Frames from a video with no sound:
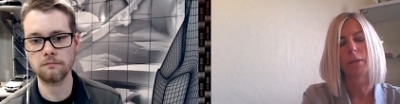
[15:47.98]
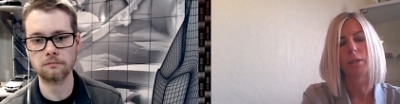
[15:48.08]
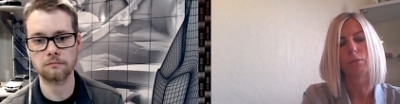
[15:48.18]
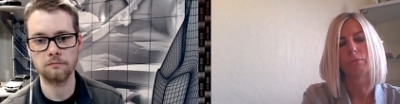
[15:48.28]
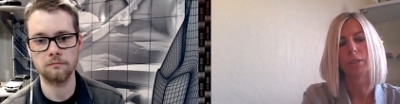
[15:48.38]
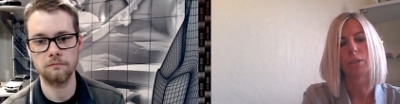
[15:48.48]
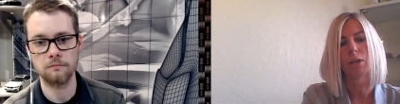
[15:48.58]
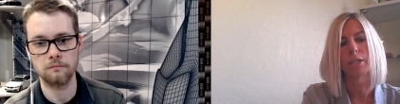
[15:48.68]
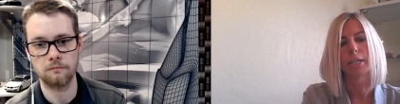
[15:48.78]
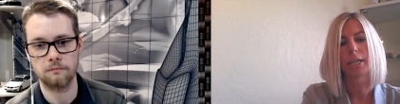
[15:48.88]
Speaker 1: my own
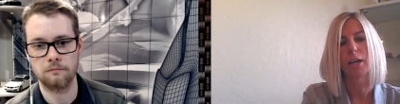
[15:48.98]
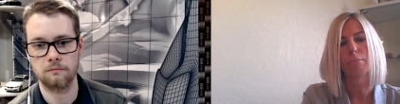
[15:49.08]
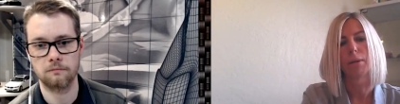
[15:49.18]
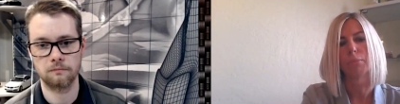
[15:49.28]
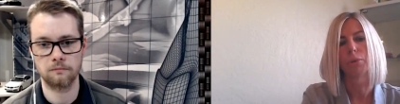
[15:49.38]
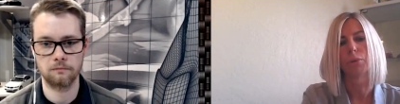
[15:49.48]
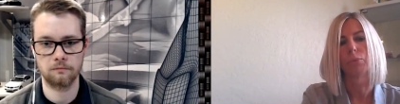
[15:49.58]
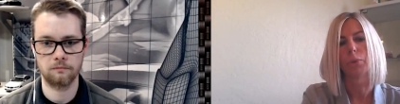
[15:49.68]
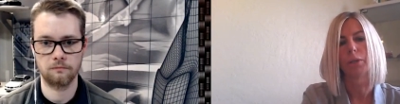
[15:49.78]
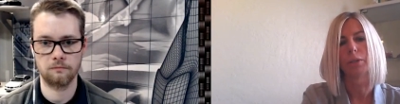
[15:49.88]
vehicles, I can't remember
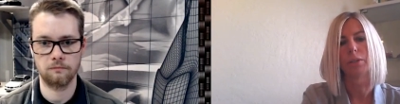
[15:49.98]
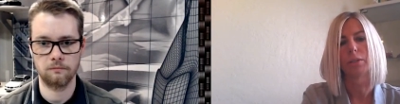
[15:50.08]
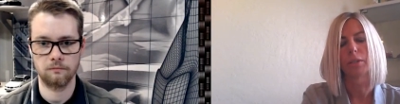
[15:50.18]
when